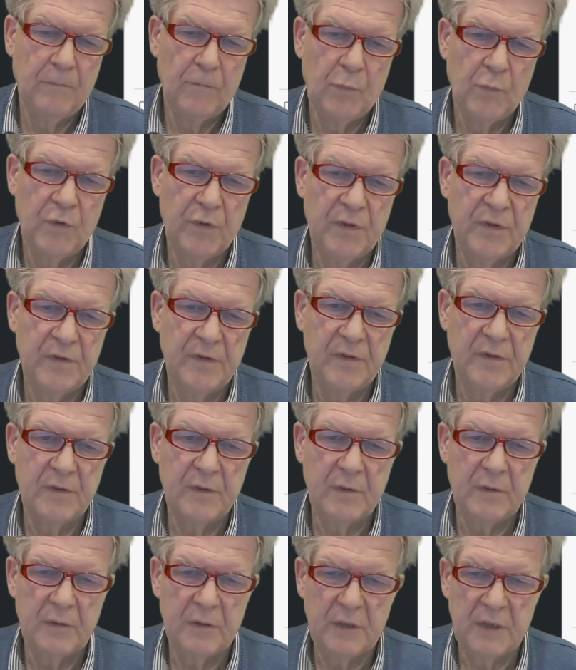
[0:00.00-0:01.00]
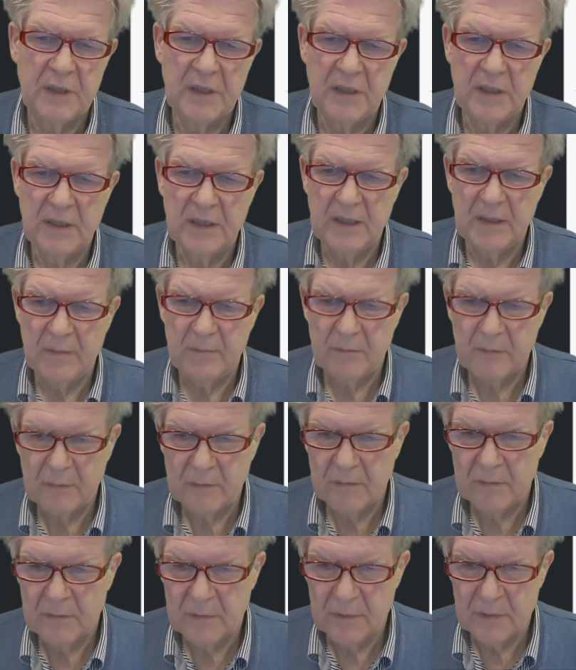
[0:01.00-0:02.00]
This is our key name.
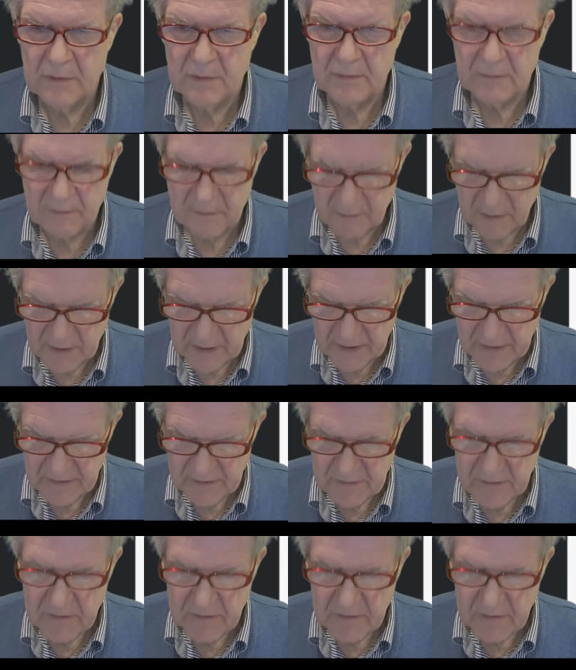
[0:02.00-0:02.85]
And the phrase.